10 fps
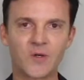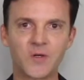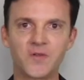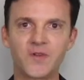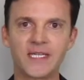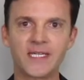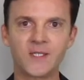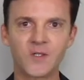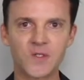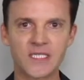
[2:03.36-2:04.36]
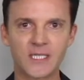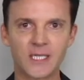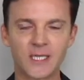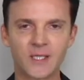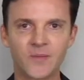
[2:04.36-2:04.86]
or overly
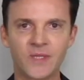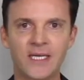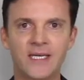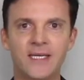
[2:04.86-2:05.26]
interested in them,